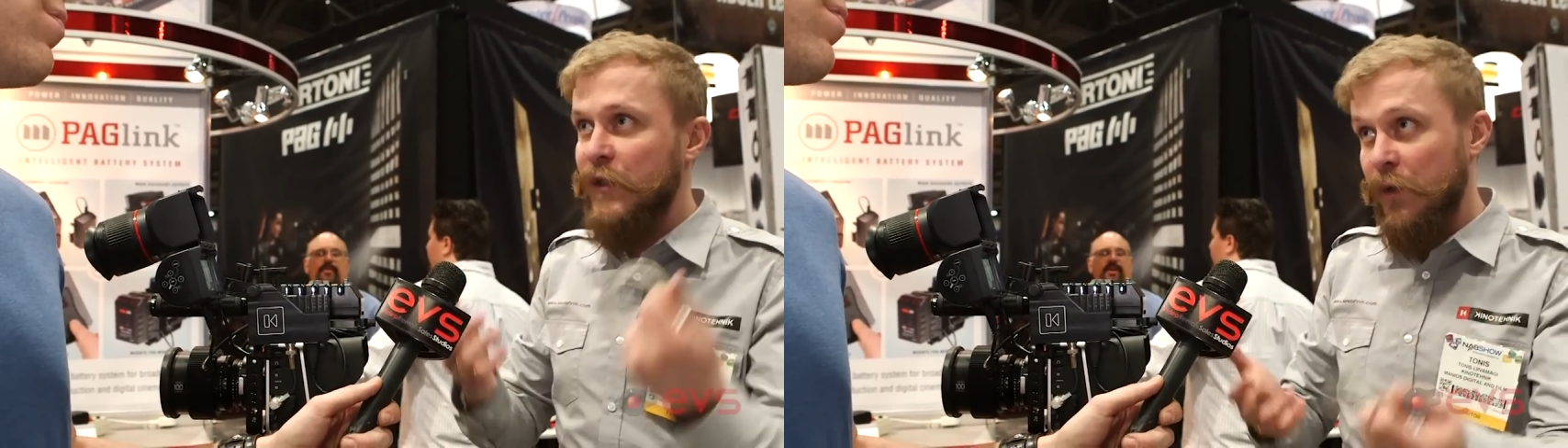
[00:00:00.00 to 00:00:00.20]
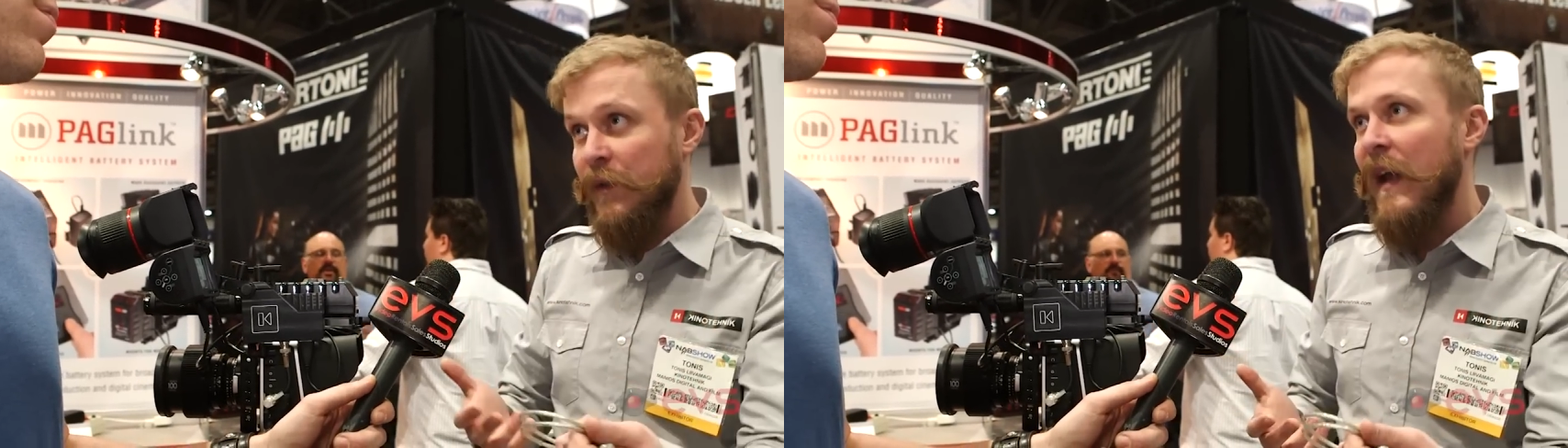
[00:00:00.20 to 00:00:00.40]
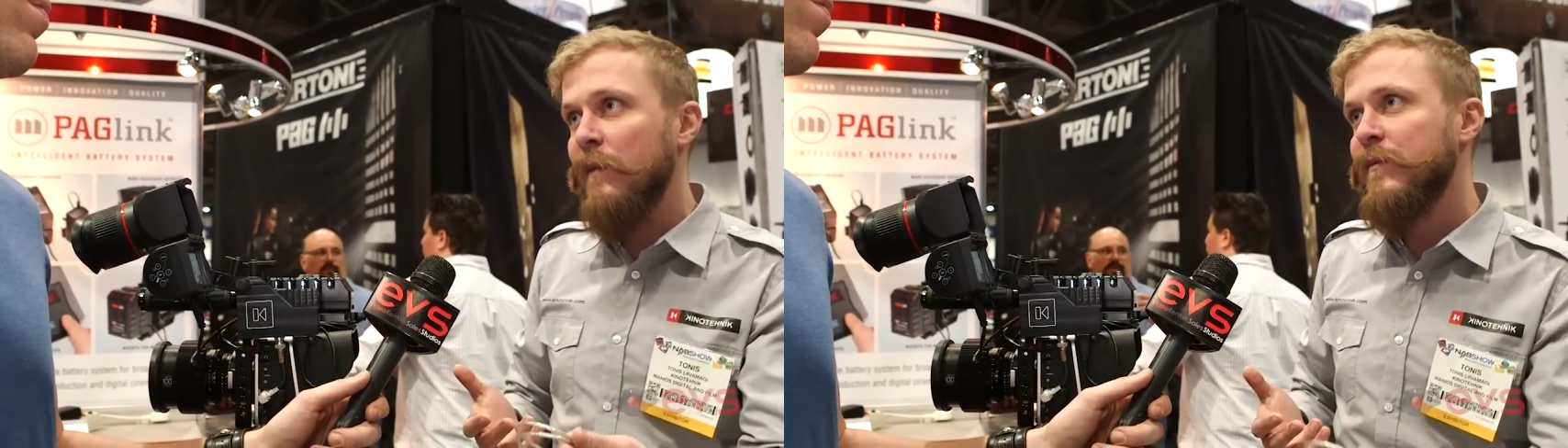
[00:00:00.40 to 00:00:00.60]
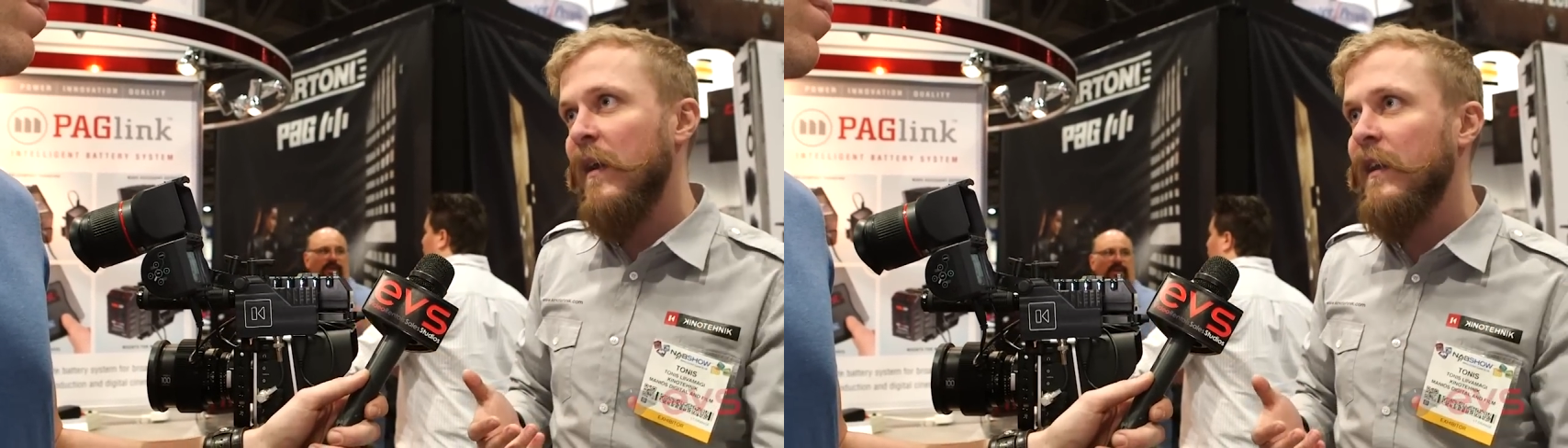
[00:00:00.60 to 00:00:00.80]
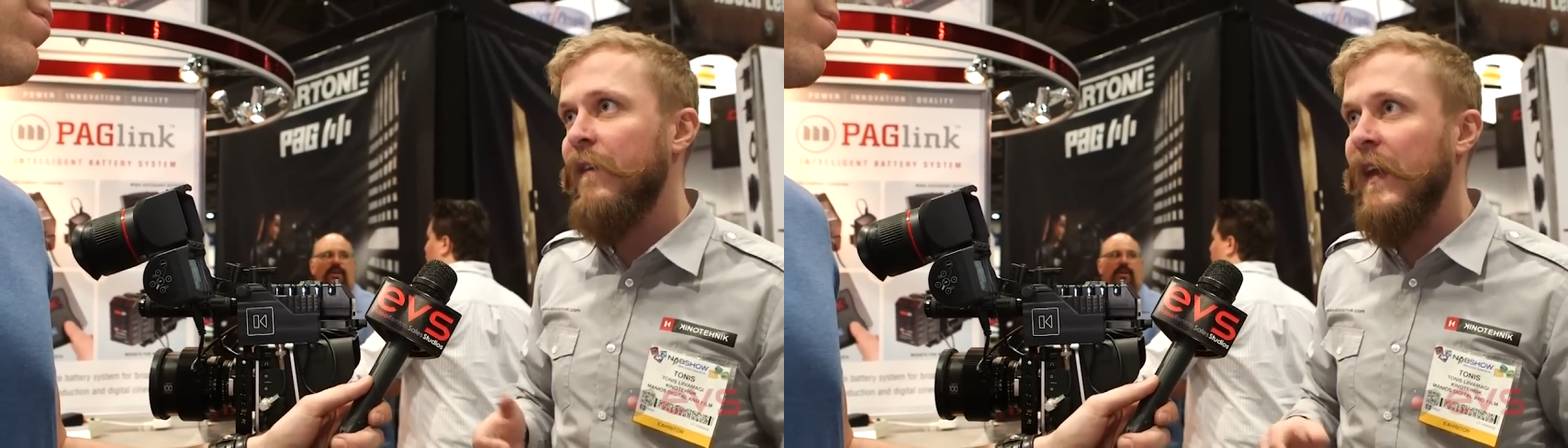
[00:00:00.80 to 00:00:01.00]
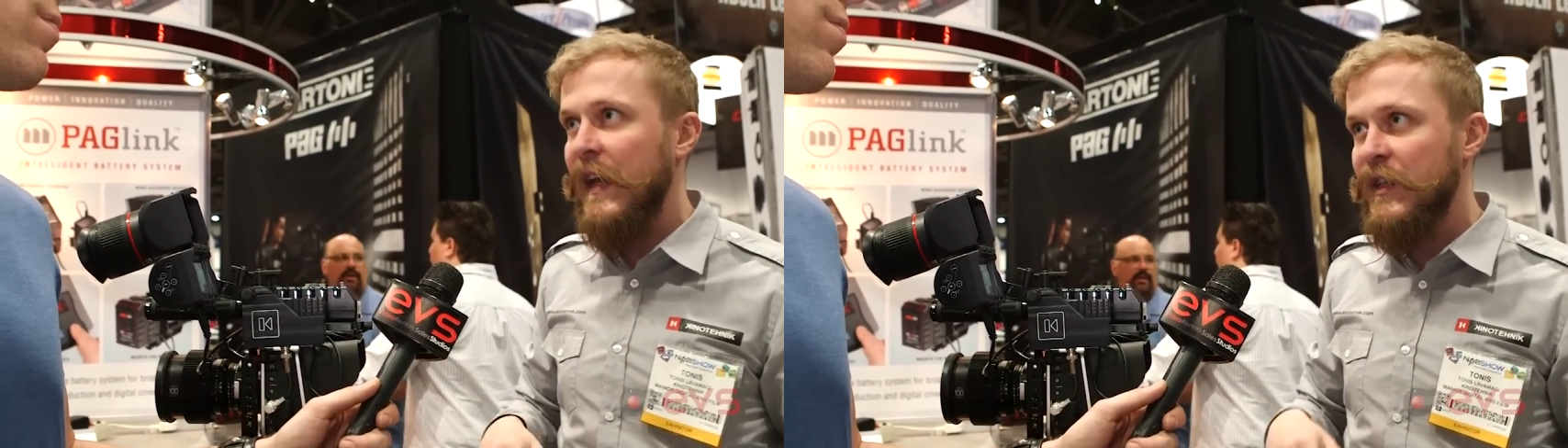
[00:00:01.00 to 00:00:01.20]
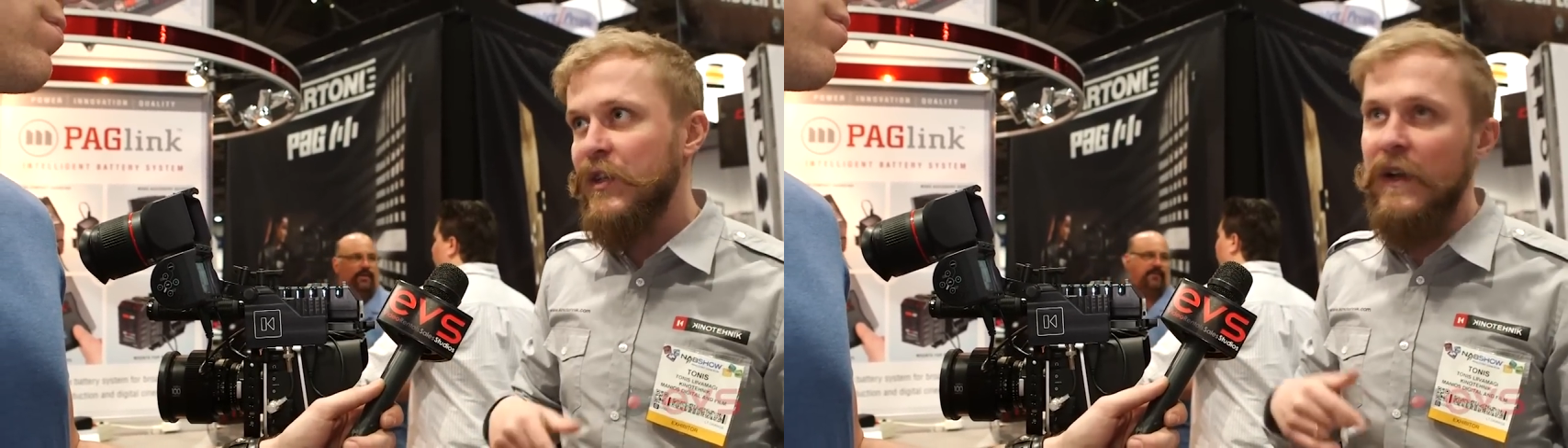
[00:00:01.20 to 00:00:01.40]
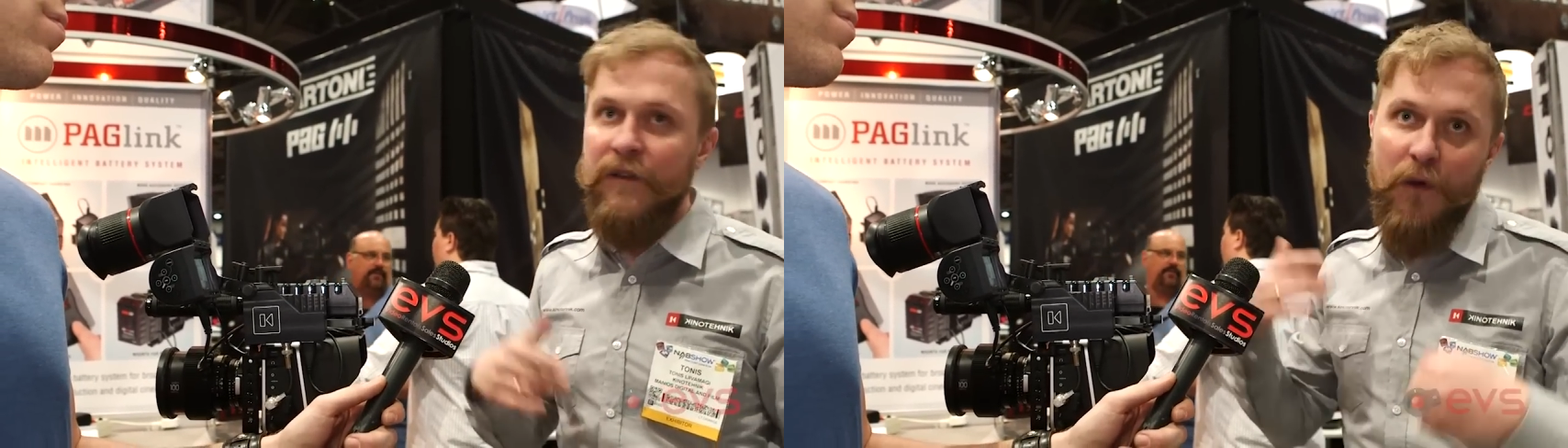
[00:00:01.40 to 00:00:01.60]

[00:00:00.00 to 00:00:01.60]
two times magnification and